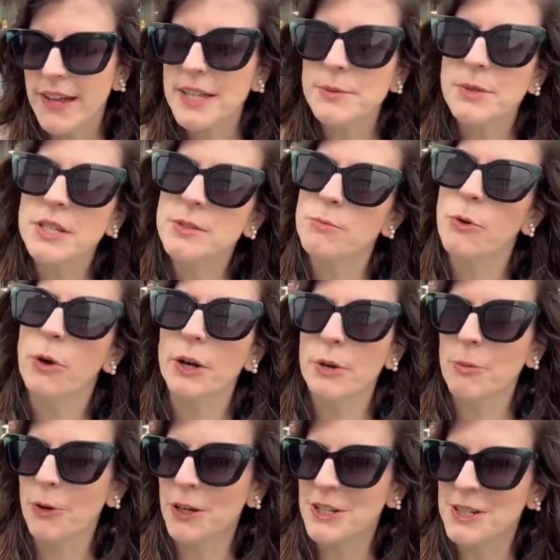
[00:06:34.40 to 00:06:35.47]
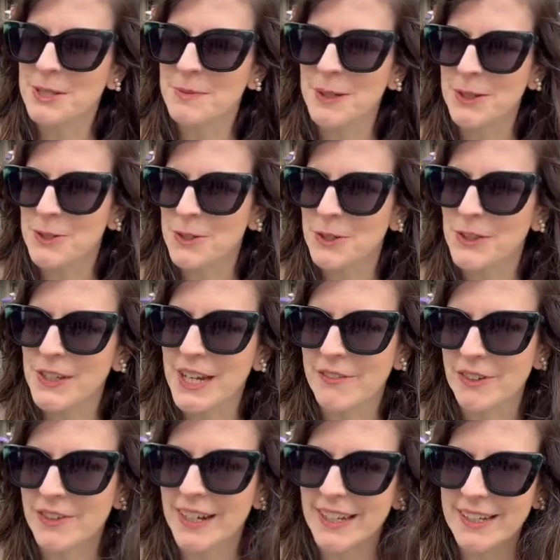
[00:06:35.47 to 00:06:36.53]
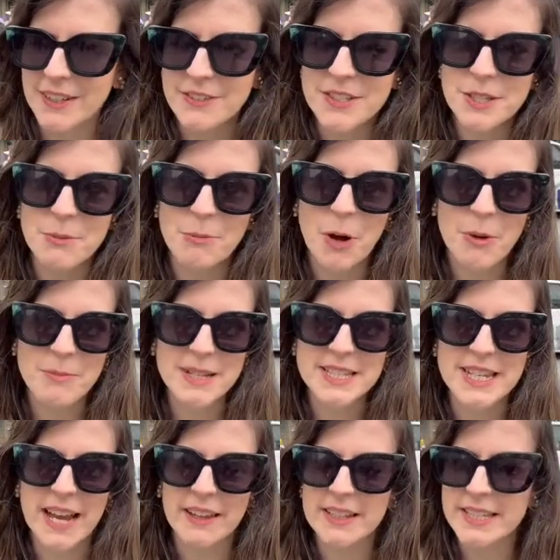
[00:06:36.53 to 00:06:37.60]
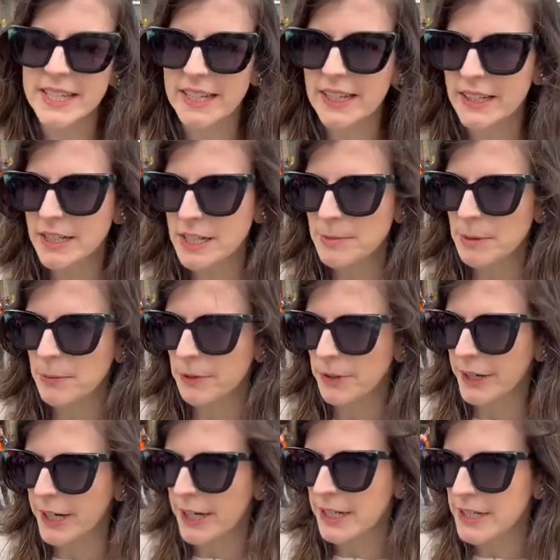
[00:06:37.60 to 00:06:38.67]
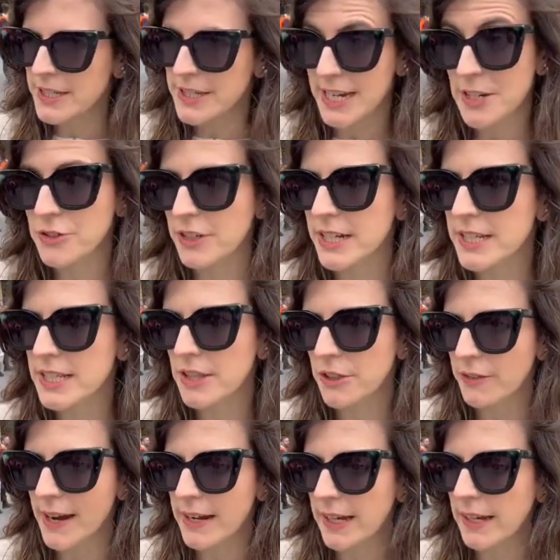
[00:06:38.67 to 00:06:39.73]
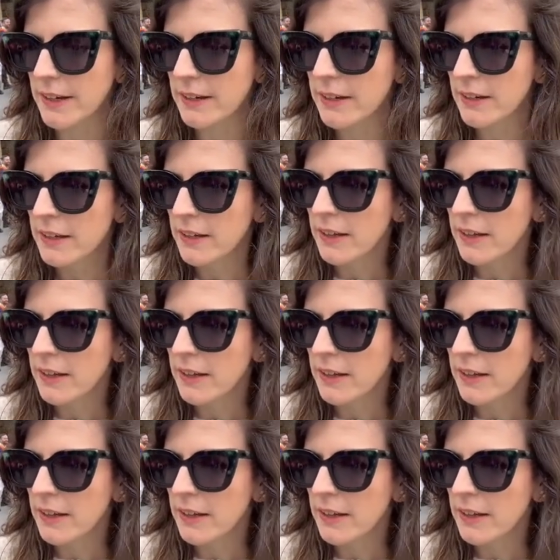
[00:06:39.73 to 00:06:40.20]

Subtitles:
that's when it's more important to speak the truth than ever, right? If it's a mob mentality and these people are dangerous and threatening,